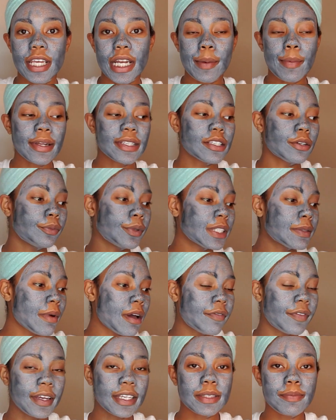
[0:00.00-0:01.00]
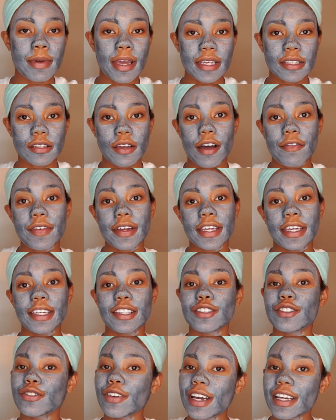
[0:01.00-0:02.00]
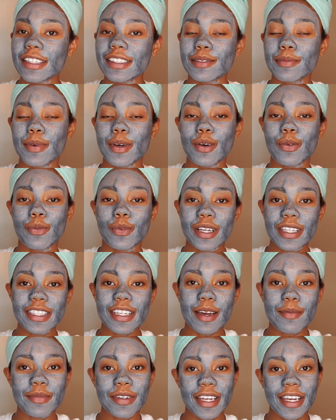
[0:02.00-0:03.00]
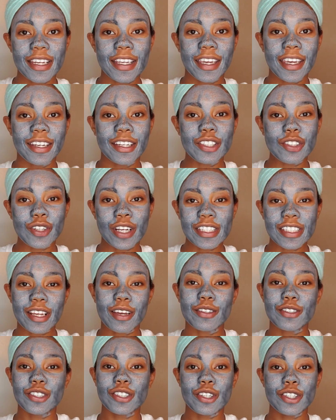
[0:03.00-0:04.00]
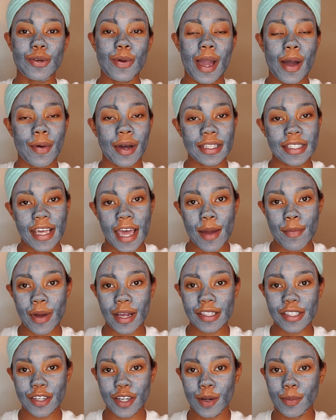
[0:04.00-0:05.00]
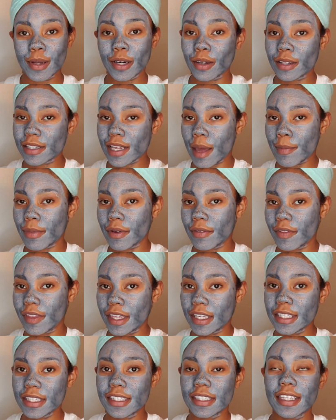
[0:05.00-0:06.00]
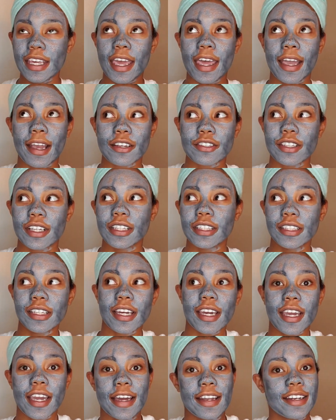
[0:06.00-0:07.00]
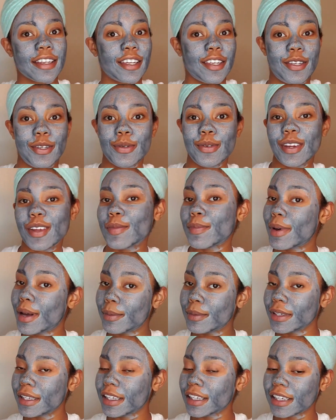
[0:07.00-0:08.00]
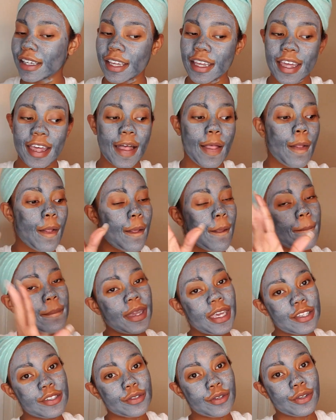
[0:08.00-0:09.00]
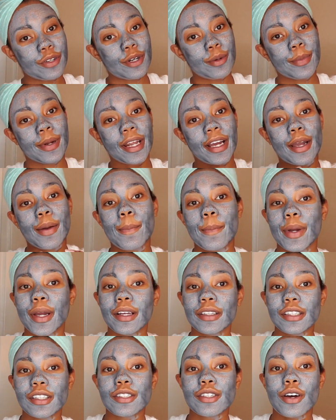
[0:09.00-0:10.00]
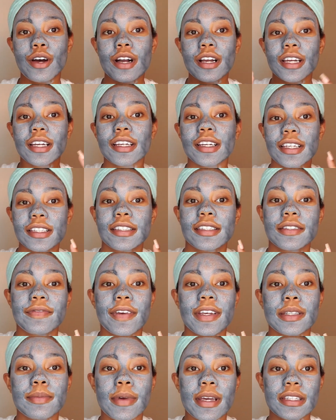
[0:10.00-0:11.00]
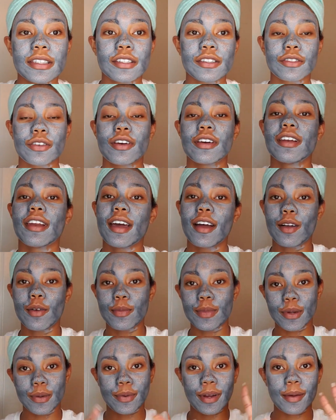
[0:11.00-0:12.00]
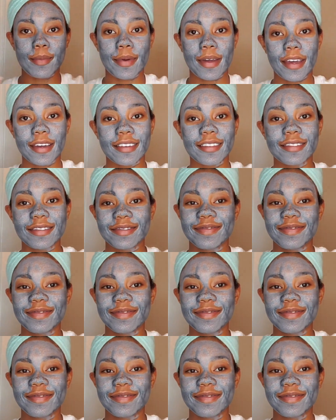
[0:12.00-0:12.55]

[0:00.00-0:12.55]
I'm about to rinse my face mask off and get dressed, but once I'm done getting dressed, I'll show you how I tie my turban on top of this to actually look kind of cute in public. Yes, girl, but I can barely talk because this face mask is on. I'll be right back.